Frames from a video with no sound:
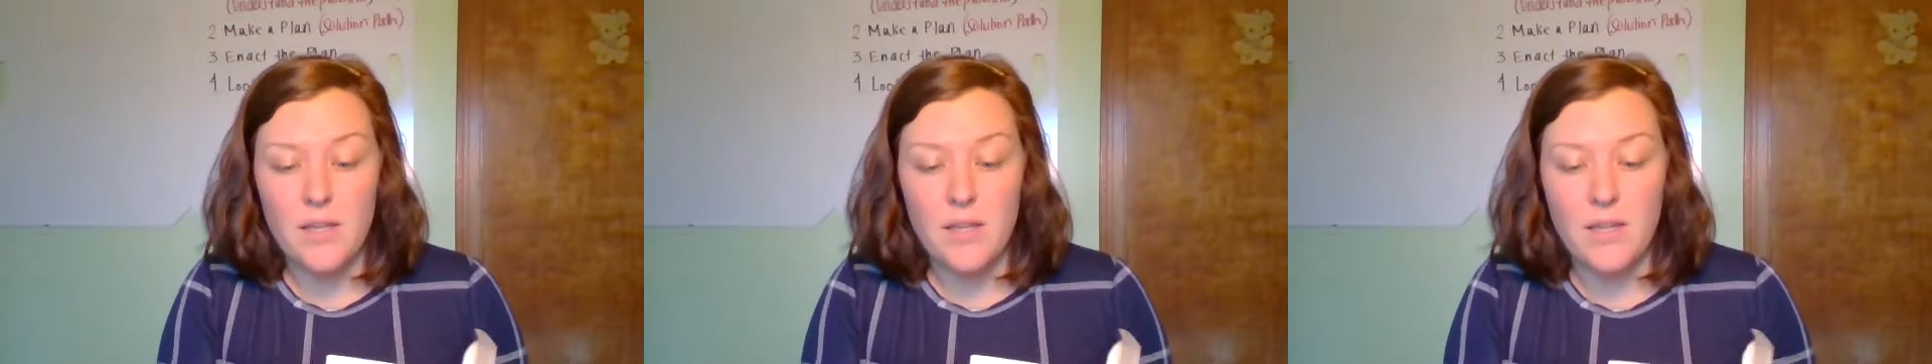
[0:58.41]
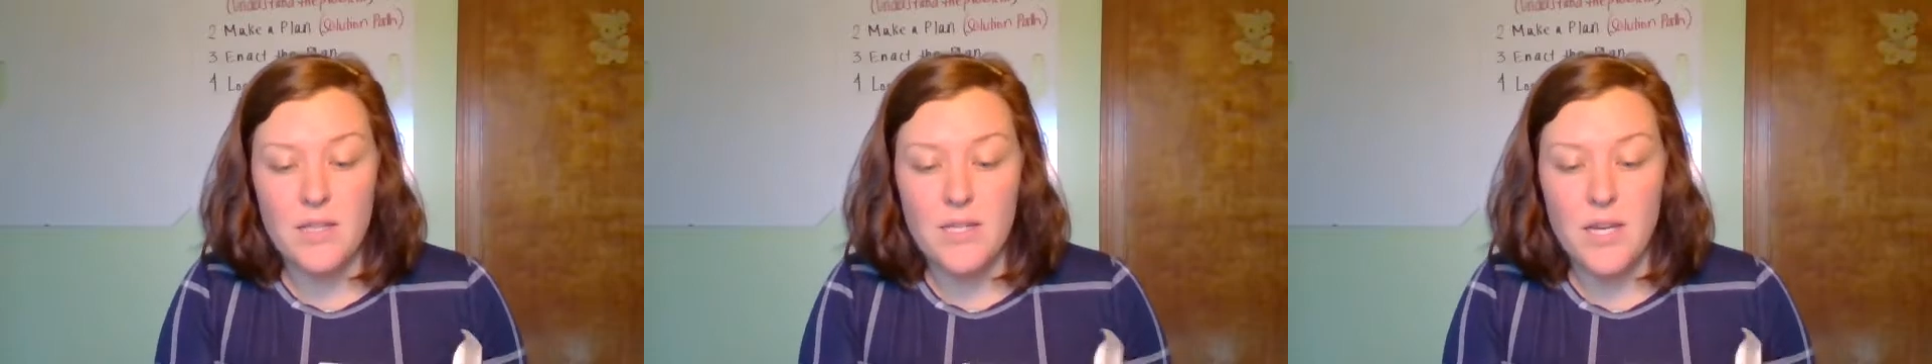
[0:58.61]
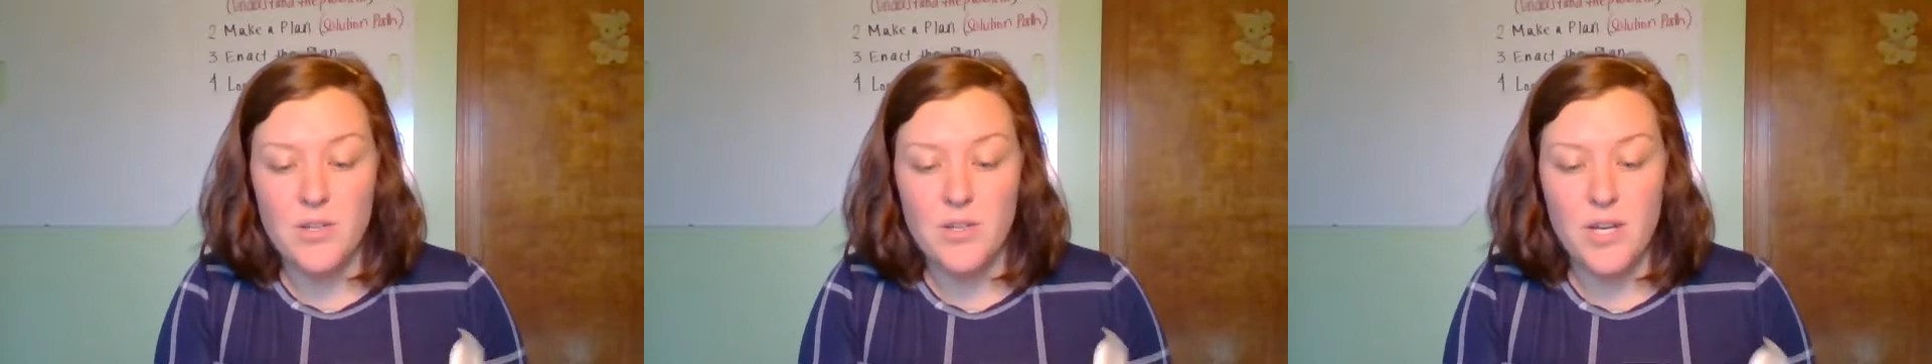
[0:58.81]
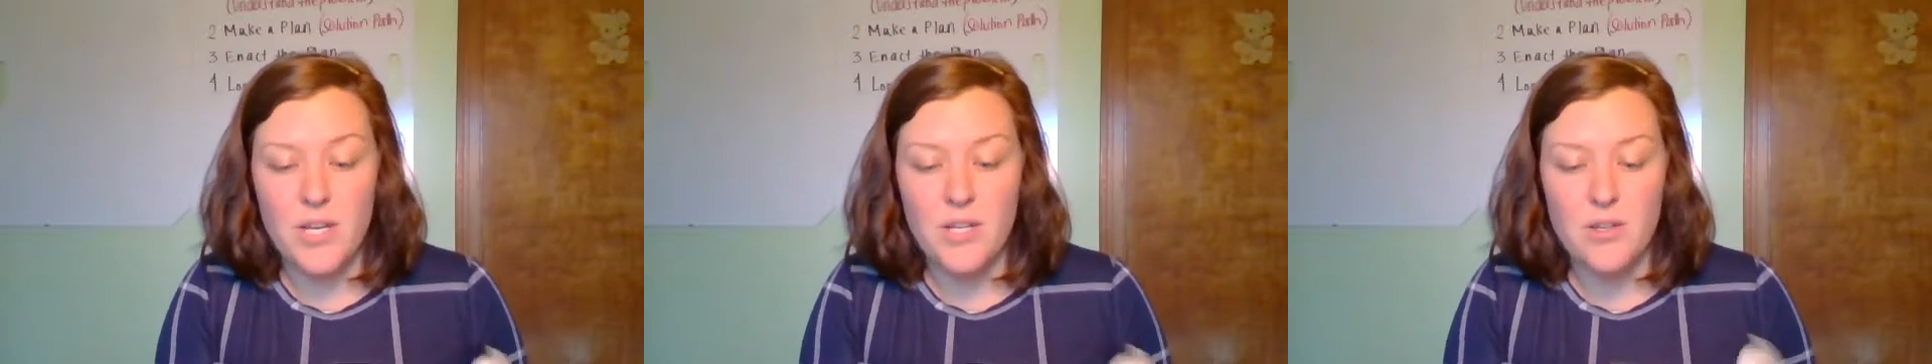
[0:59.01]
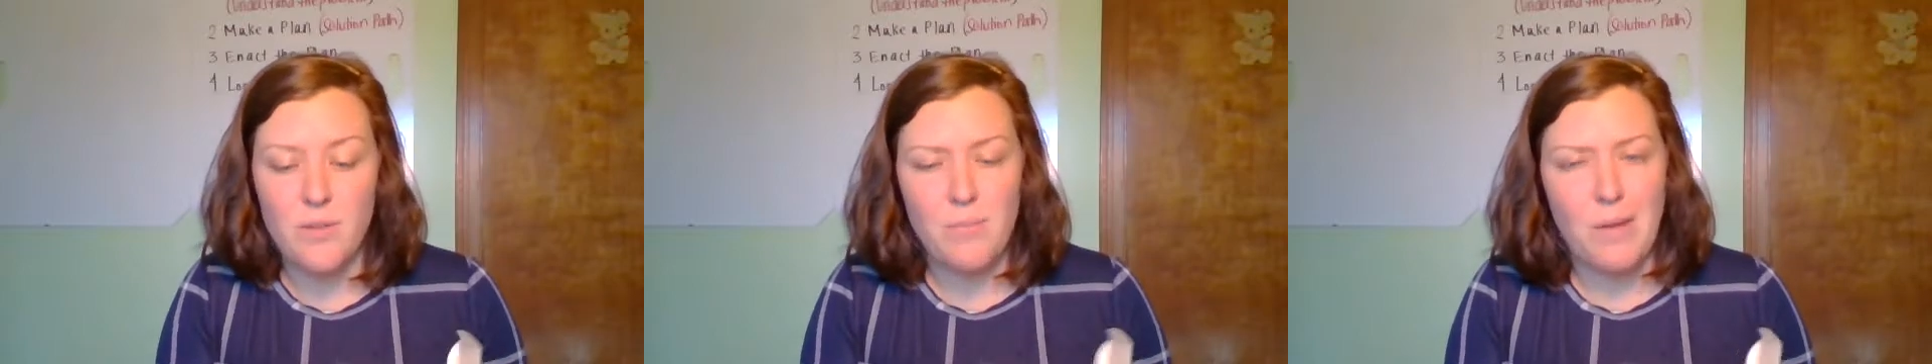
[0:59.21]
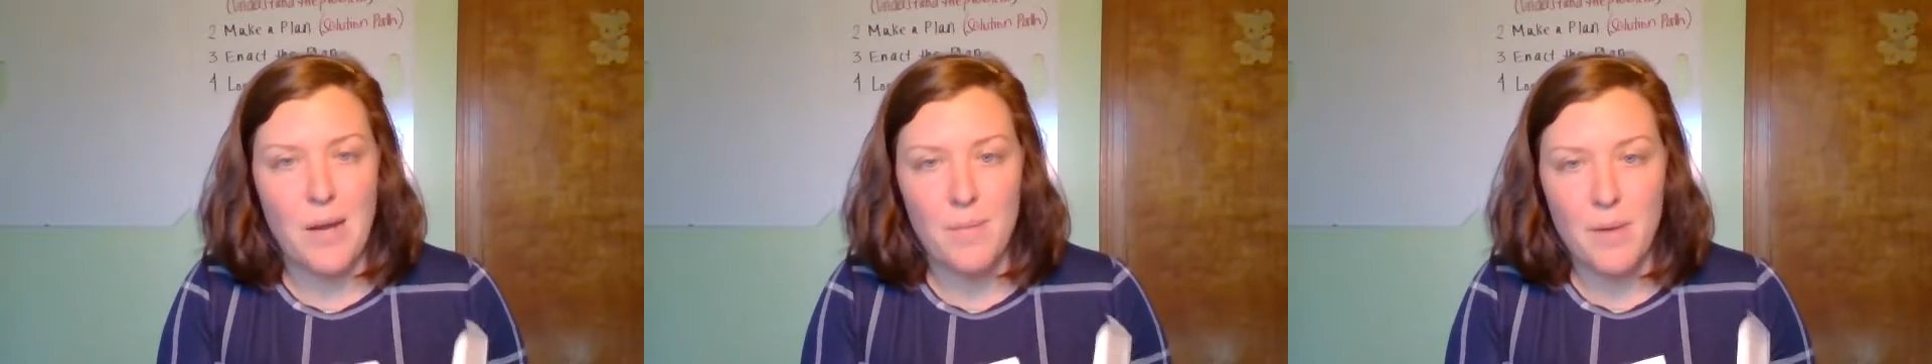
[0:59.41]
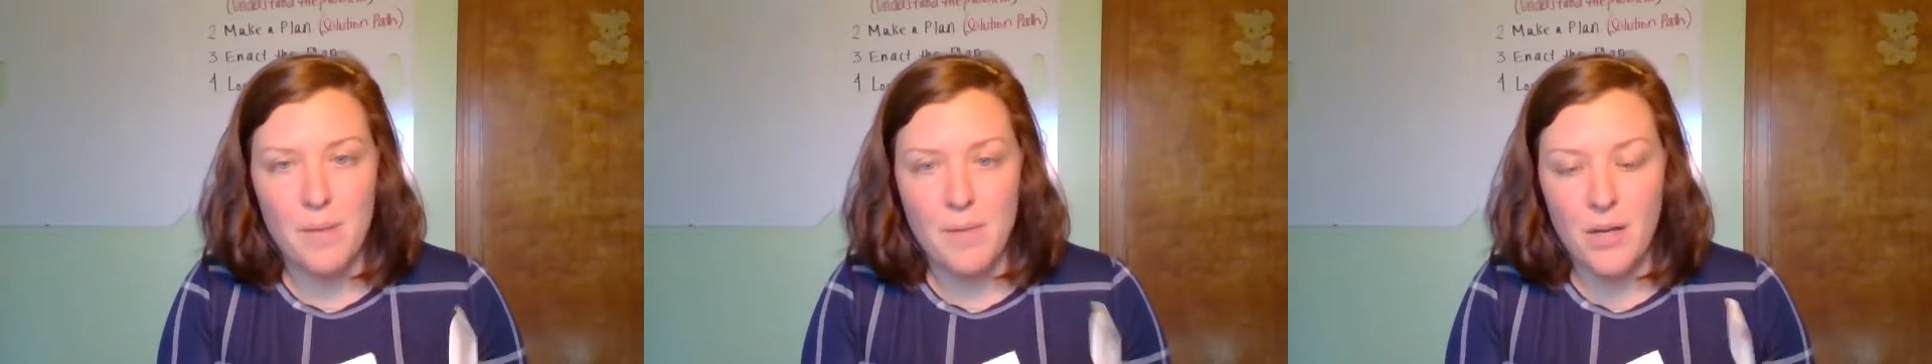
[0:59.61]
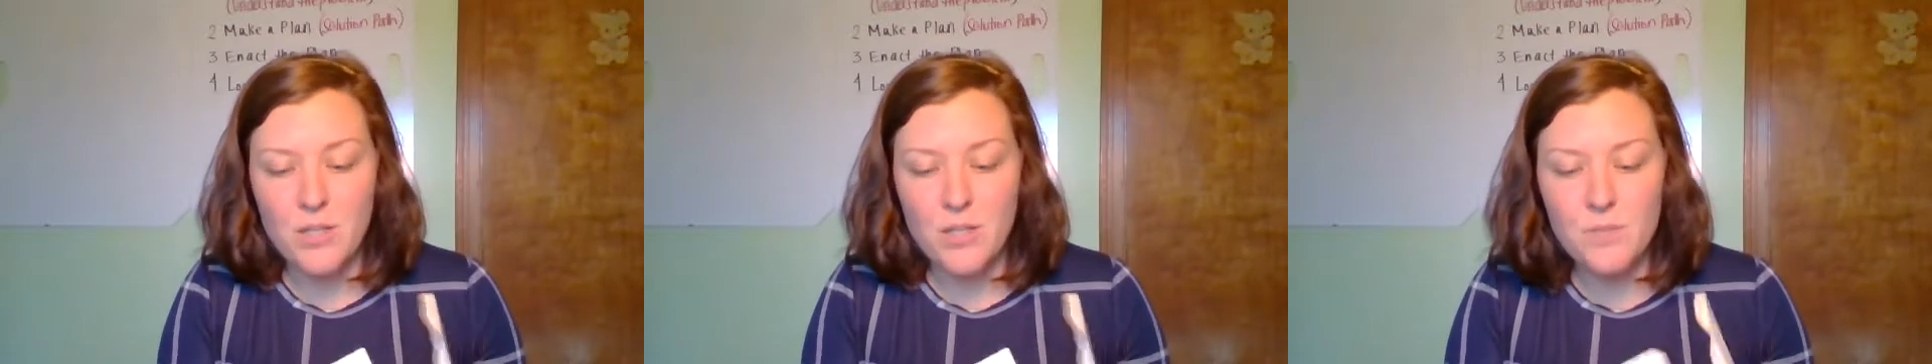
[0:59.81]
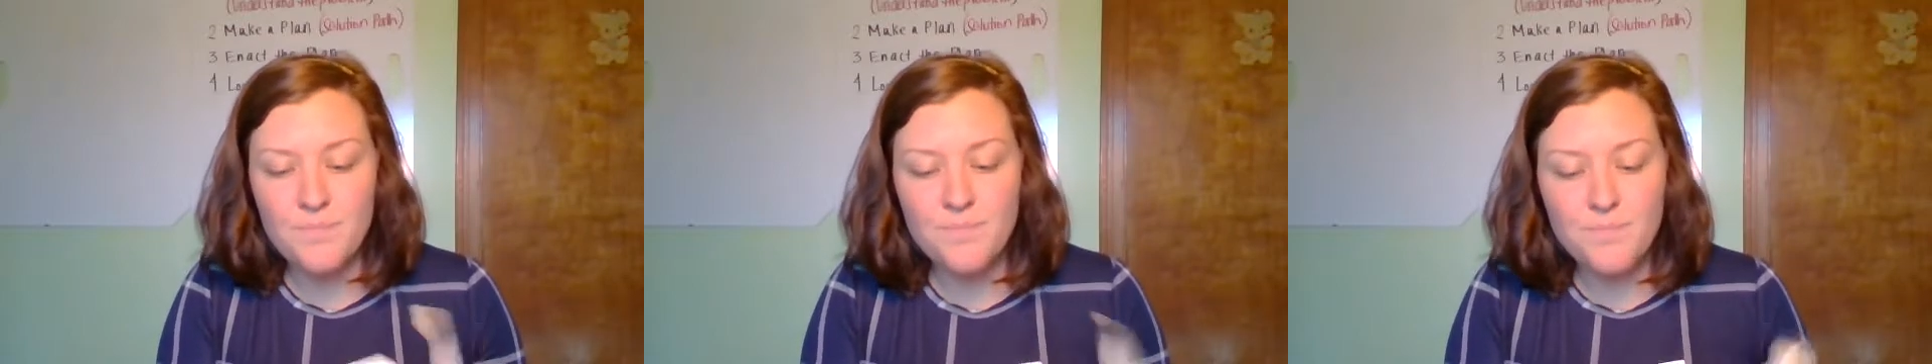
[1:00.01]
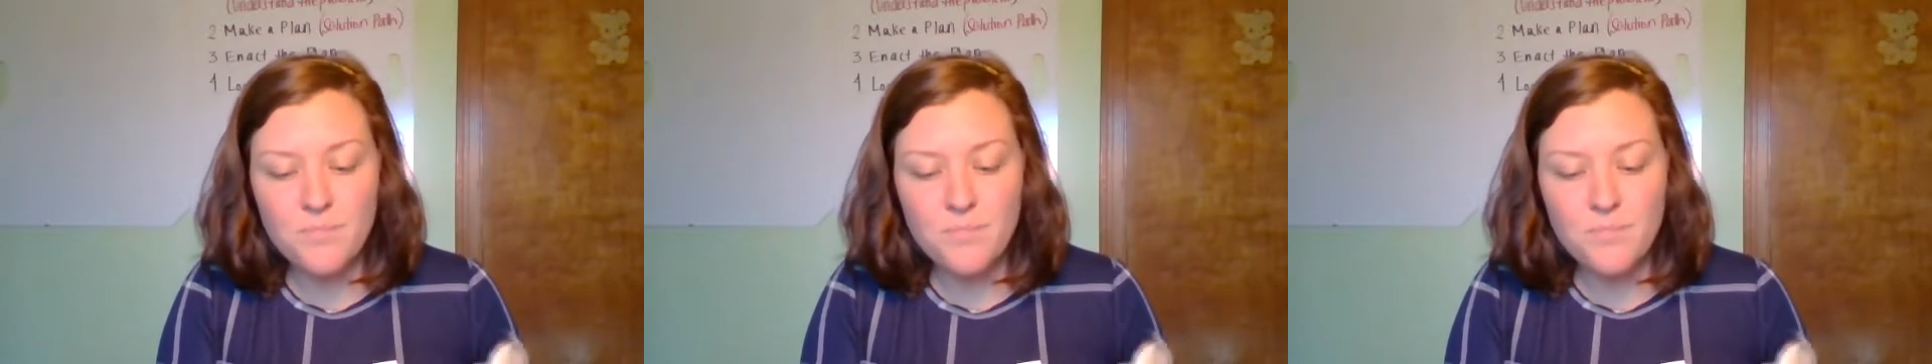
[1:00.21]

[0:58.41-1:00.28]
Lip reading: than the tetrahedron, but not by much.